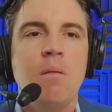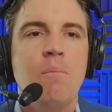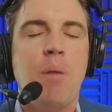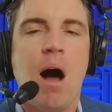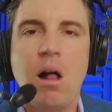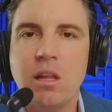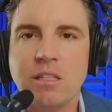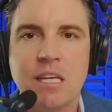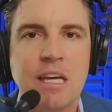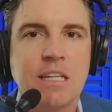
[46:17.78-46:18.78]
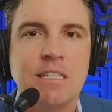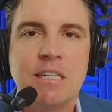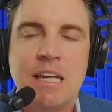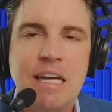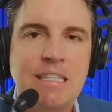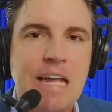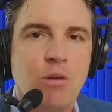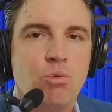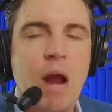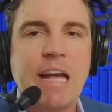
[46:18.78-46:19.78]
politics is a
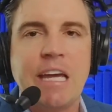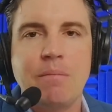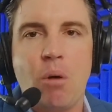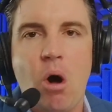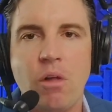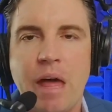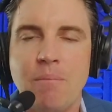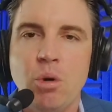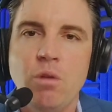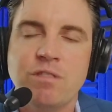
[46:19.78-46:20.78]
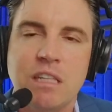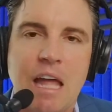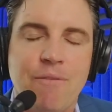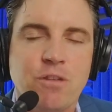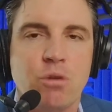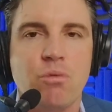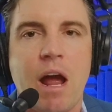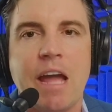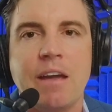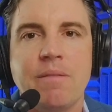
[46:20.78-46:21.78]
wrecking ball that moves left to
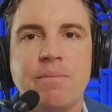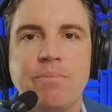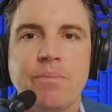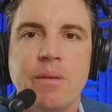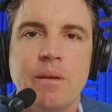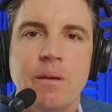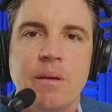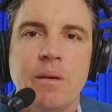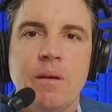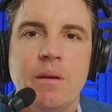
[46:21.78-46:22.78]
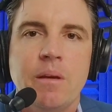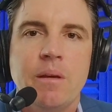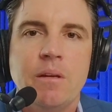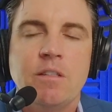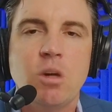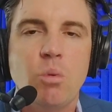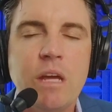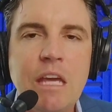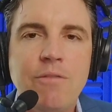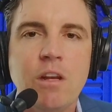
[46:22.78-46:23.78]
right. So
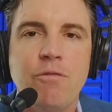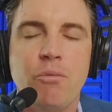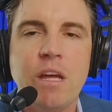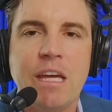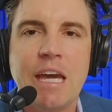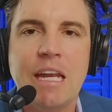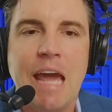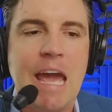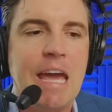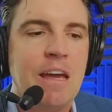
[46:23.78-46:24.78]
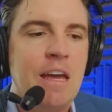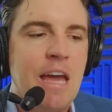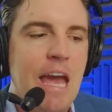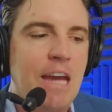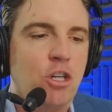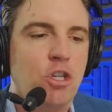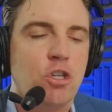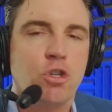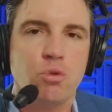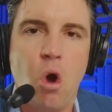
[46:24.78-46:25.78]
even if we get a a
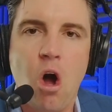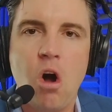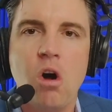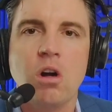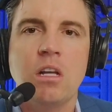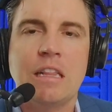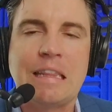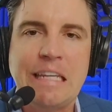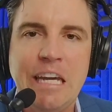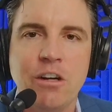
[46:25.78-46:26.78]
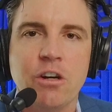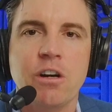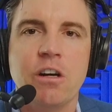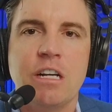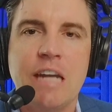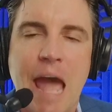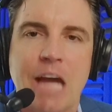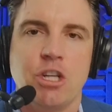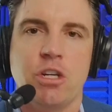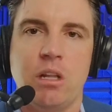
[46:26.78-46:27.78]
strong leader
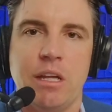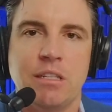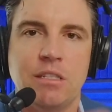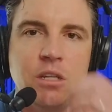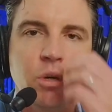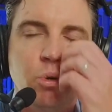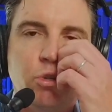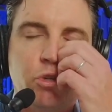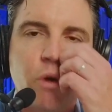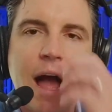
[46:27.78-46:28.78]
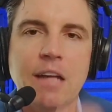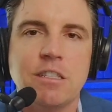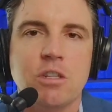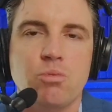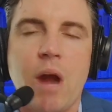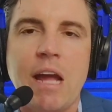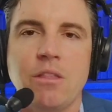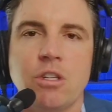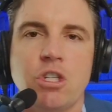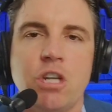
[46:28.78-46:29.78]
nationalist who tries to right the
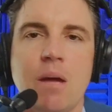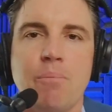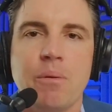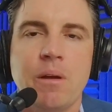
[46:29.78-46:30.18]
ship,